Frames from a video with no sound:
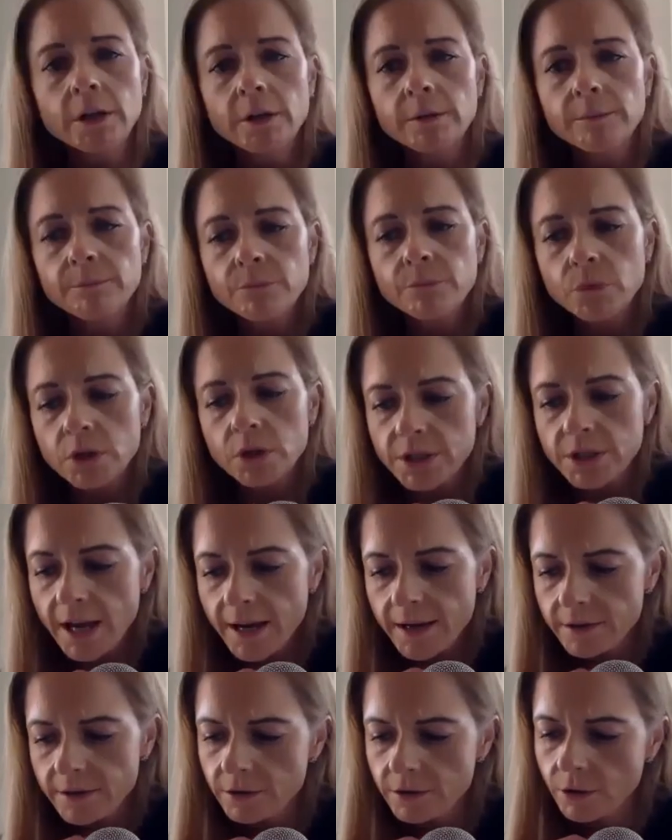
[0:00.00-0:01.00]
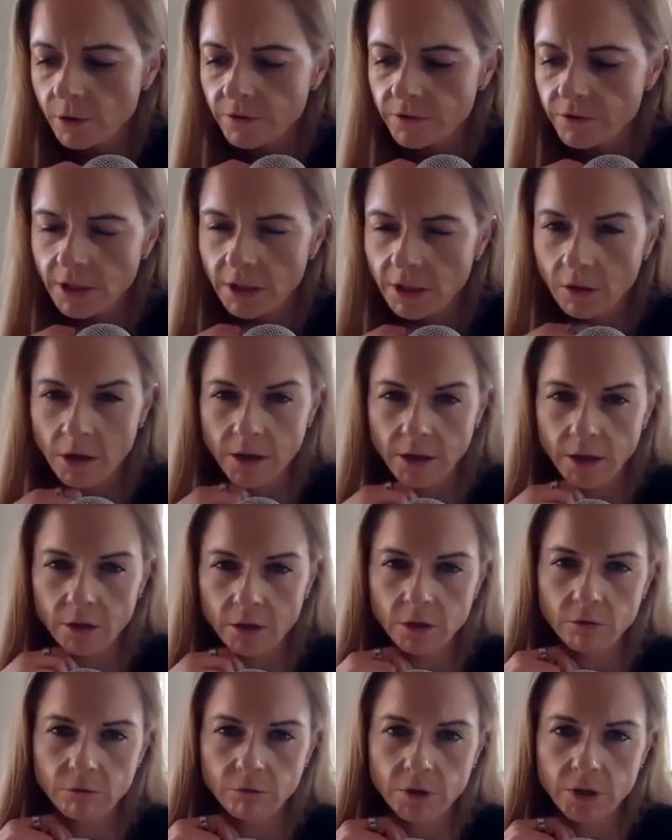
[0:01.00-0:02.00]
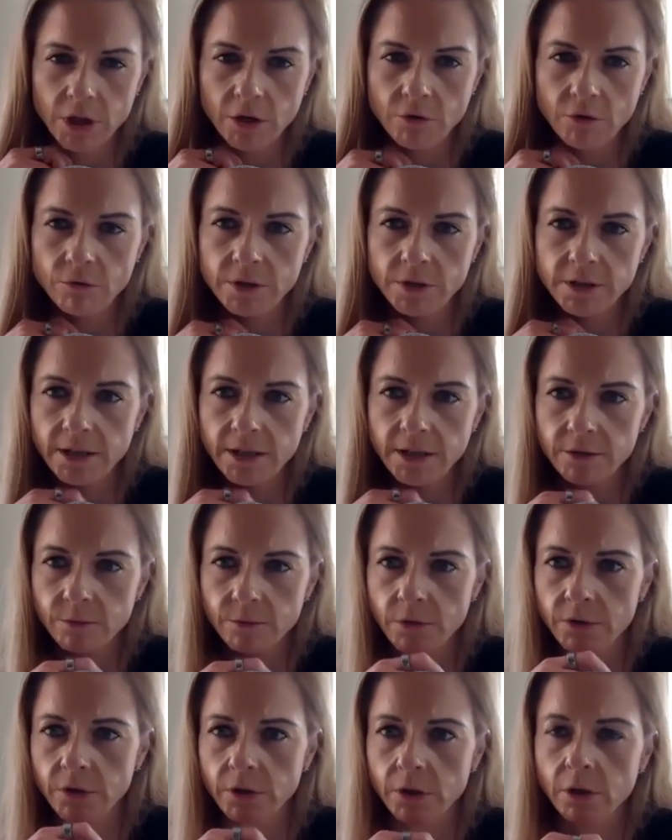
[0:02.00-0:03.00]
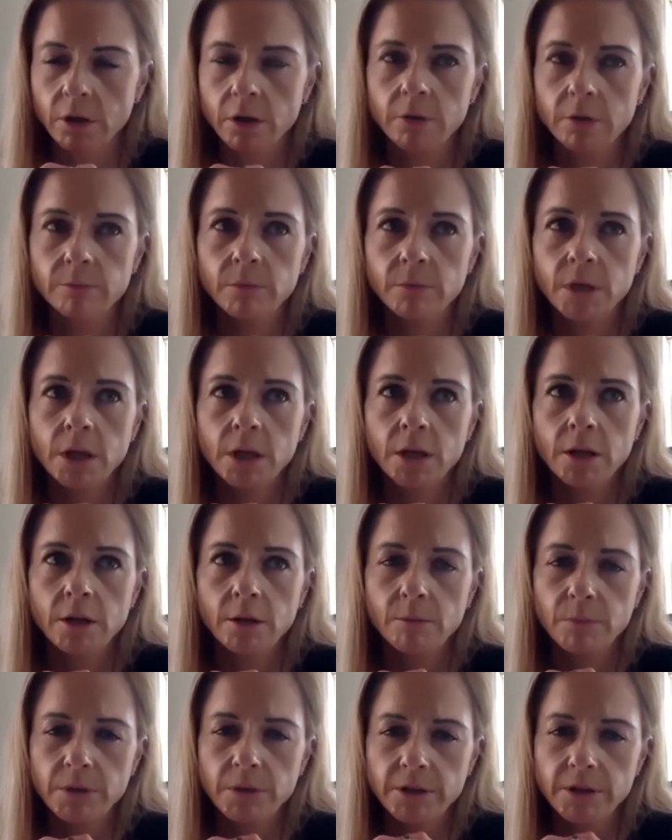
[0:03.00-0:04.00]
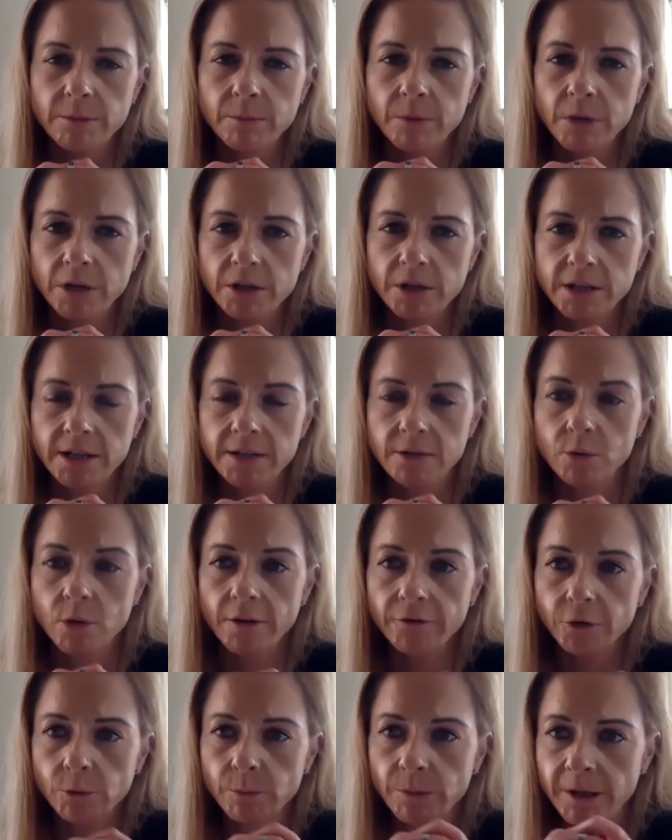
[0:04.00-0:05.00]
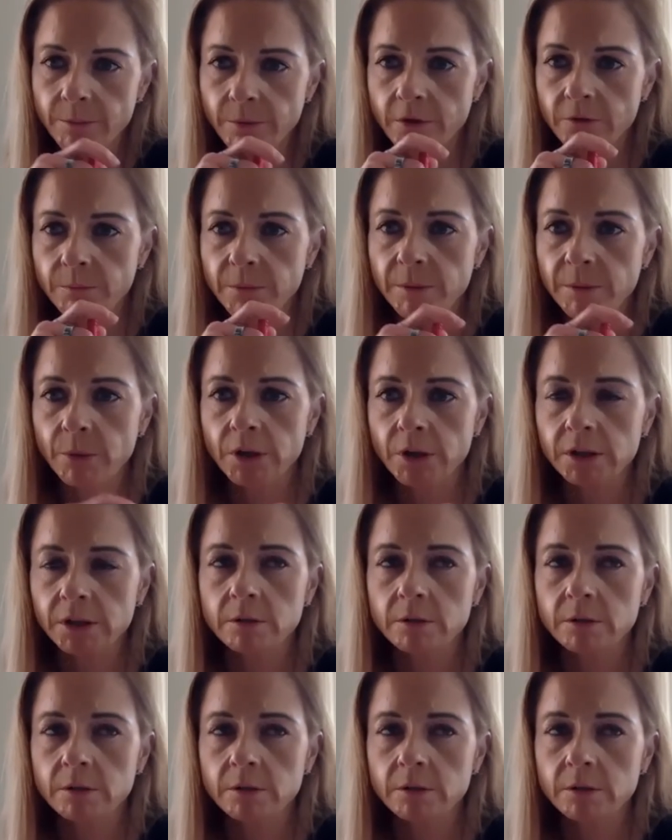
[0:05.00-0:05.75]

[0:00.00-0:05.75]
um, the test? So I've seen, like, I think Regenerus has one. Um, the, the, blood test. Quite a few people have been putting